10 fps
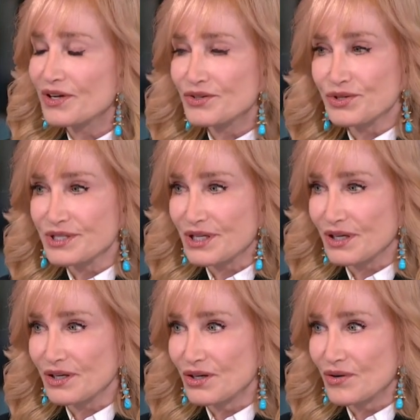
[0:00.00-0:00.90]

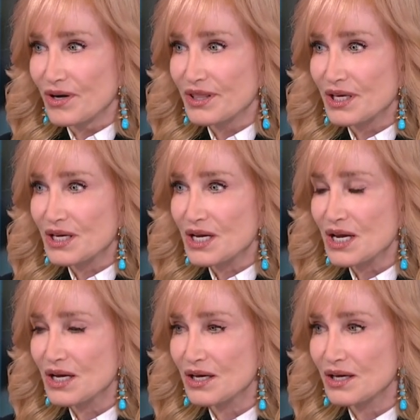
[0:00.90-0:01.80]
interesting. You know, I think
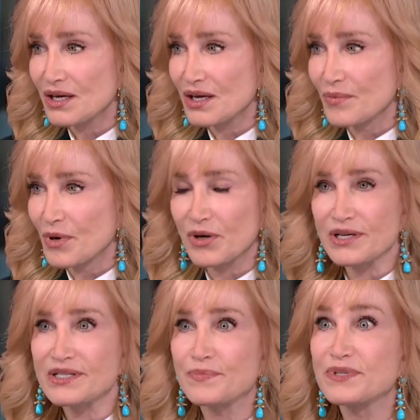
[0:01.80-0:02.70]

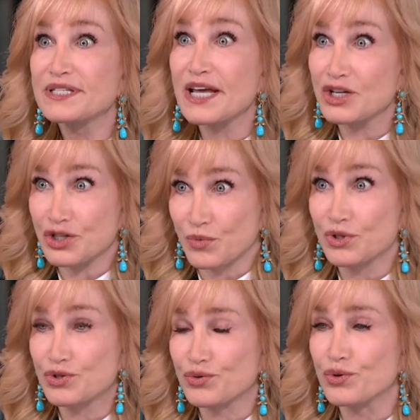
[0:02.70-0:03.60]
America's obsession
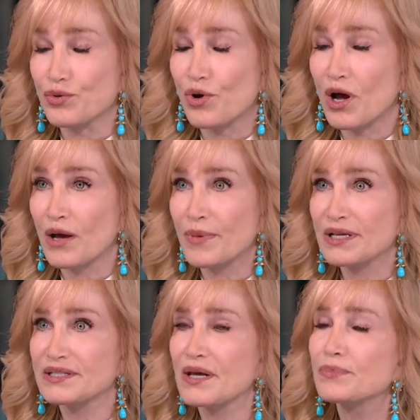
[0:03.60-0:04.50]
with true crime
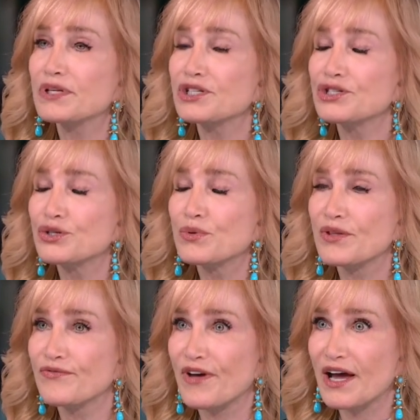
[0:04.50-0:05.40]
has something to do with
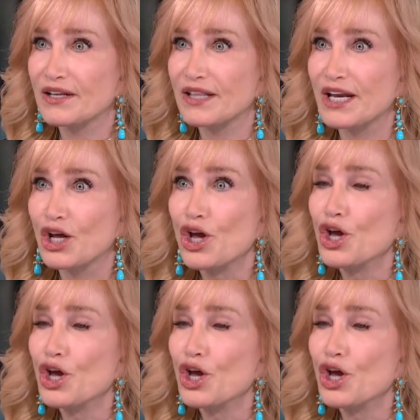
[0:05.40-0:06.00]
the fact that